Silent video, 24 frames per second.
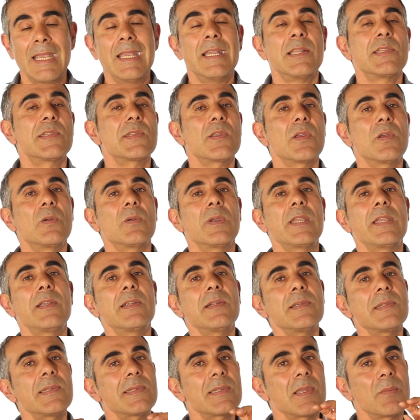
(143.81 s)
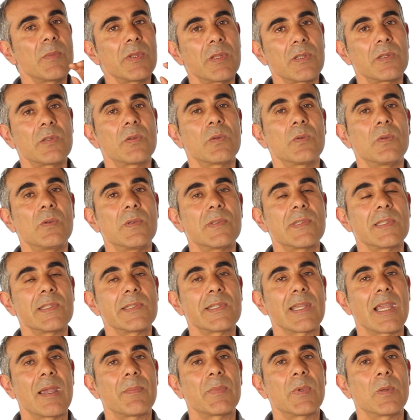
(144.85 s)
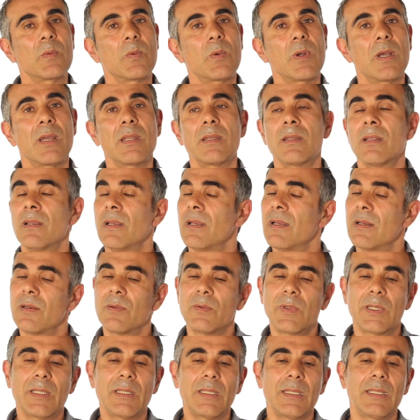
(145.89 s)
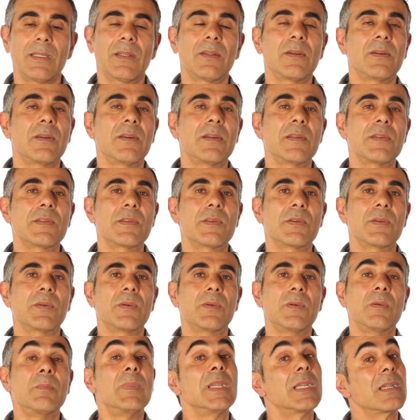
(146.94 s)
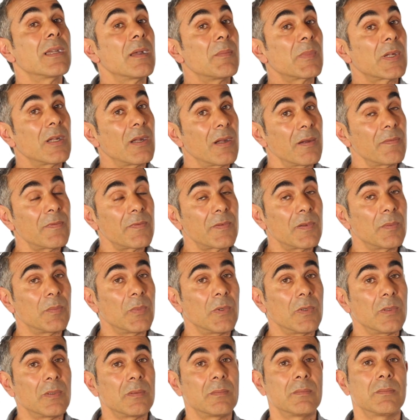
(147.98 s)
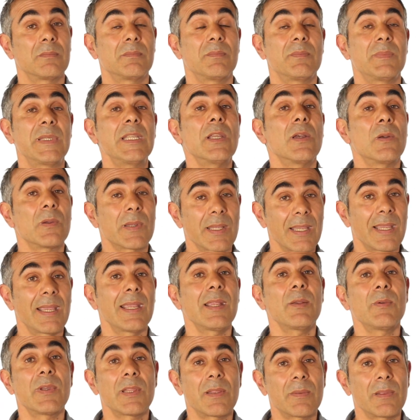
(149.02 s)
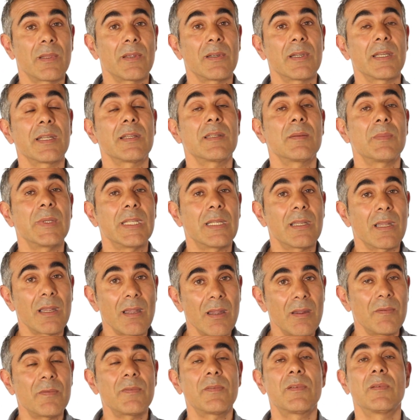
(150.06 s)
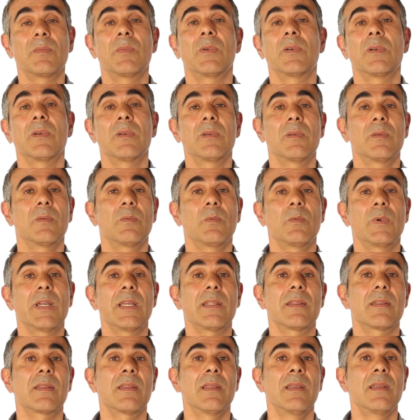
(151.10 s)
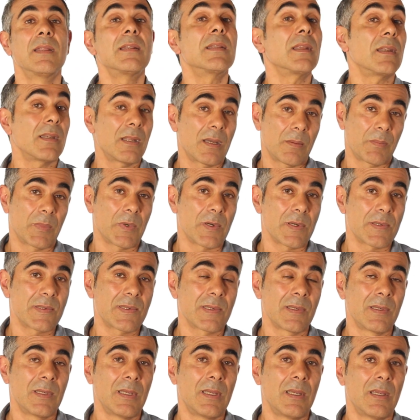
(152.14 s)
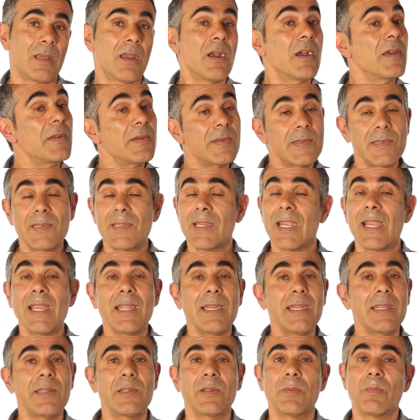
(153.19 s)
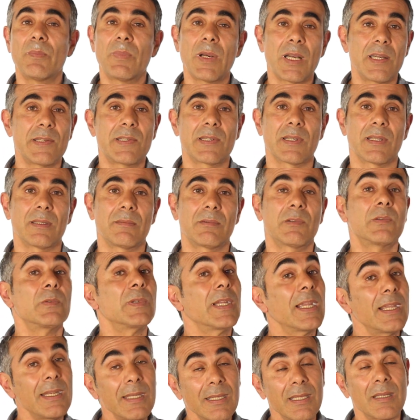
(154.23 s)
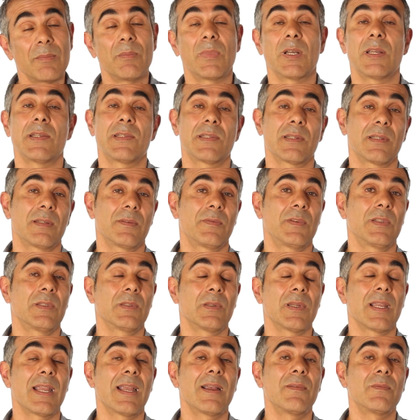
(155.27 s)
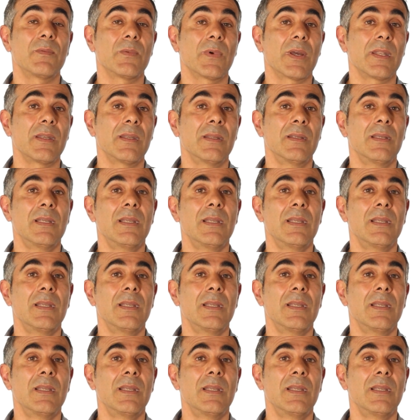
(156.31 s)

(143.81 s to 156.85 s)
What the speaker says: So here's some of the tools in chapter one. Really learn to become comfortable. Be okay with learning to be comfortable with the numbers. Understanding your budget, creating a budget if you don't have one.